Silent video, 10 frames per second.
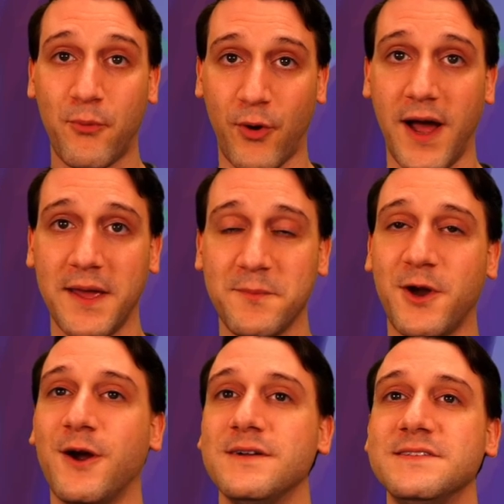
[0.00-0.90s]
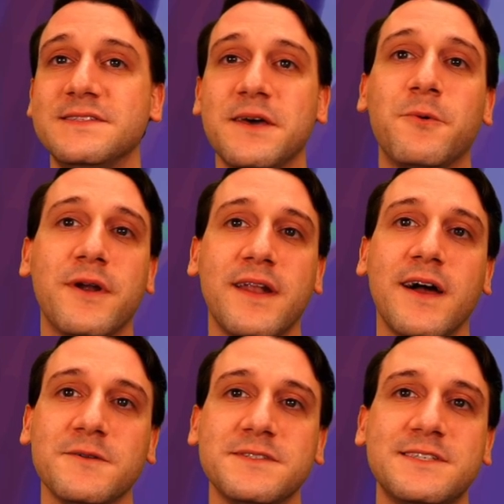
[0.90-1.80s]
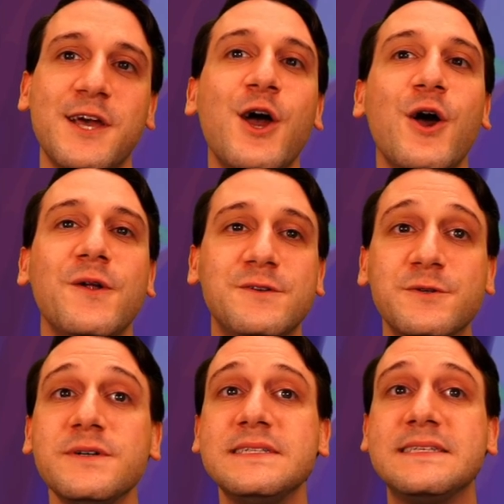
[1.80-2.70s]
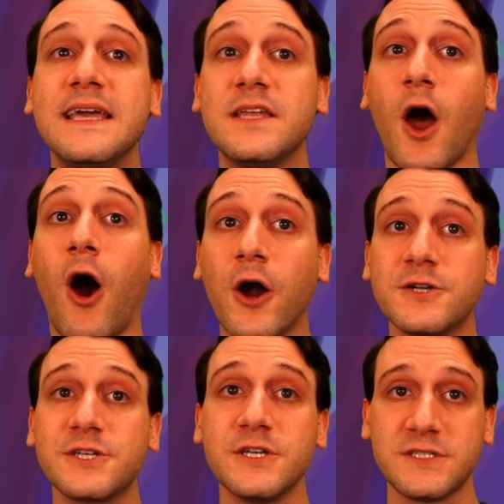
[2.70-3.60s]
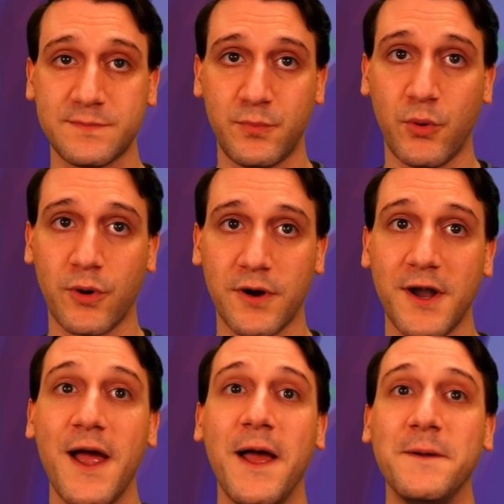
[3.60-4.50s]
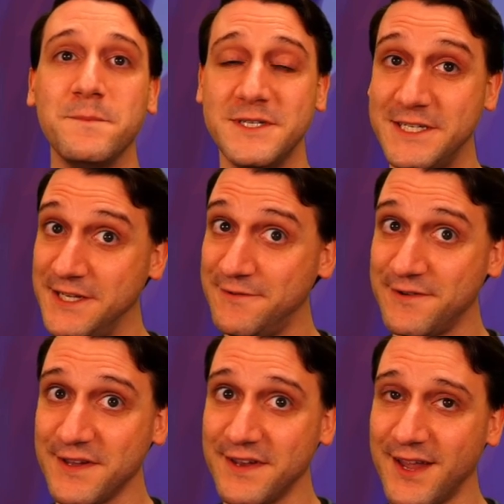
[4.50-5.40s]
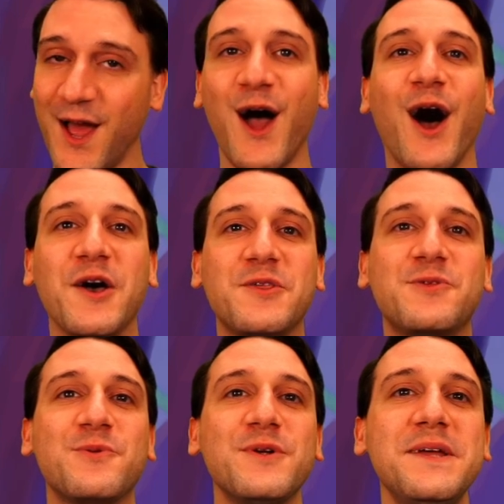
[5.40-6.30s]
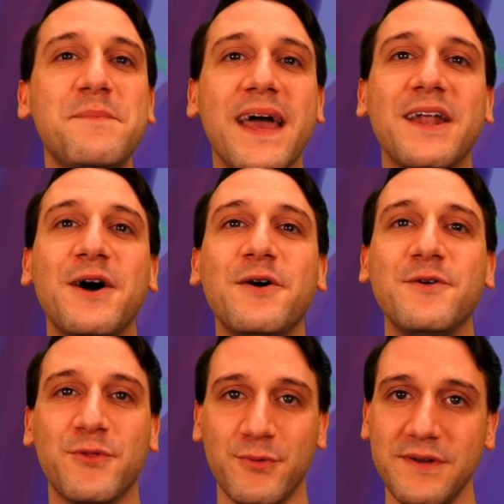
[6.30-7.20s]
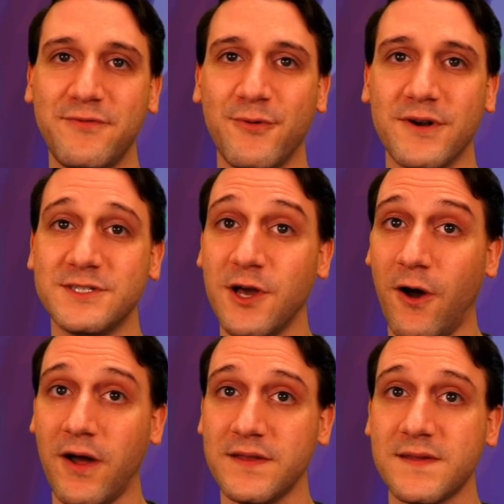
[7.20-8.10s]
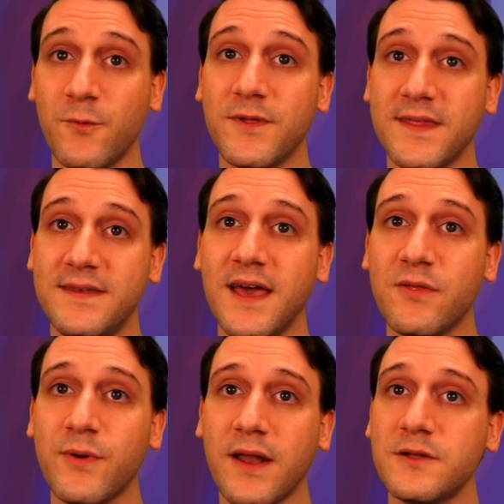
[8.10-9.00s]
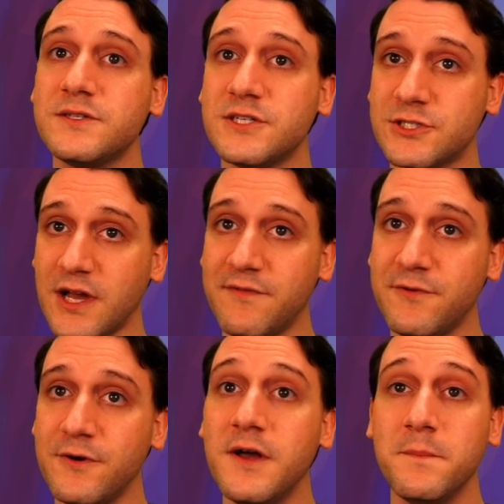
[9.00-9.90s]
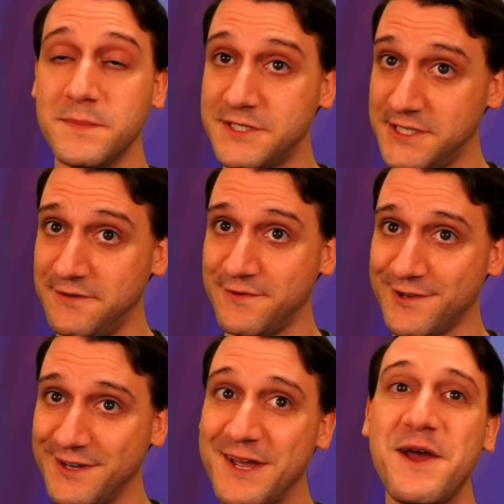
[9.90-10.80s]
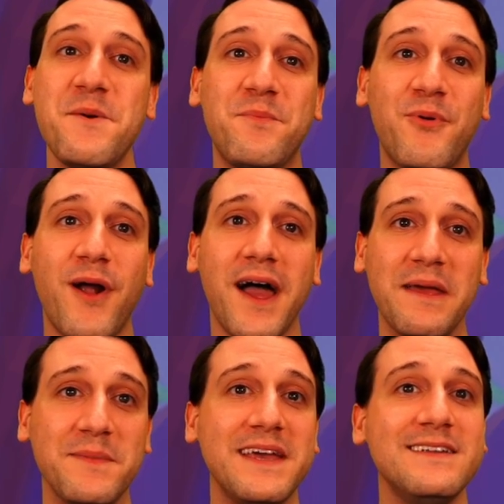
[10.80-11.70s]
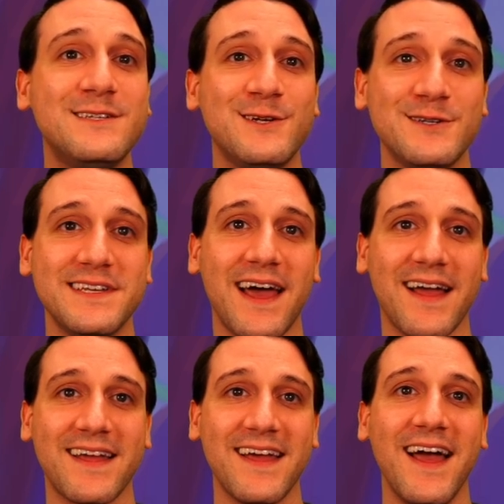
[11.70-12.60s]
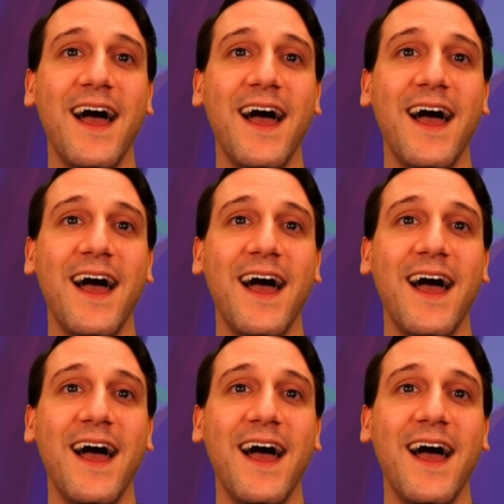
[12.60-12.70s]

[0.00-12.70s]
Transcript: Prime cards that were announced. Druids get Archspore Msshi'fn, a 3 mana 3/4 taunt with a death rattle to shuffle Msshi'fn Prime into your deck.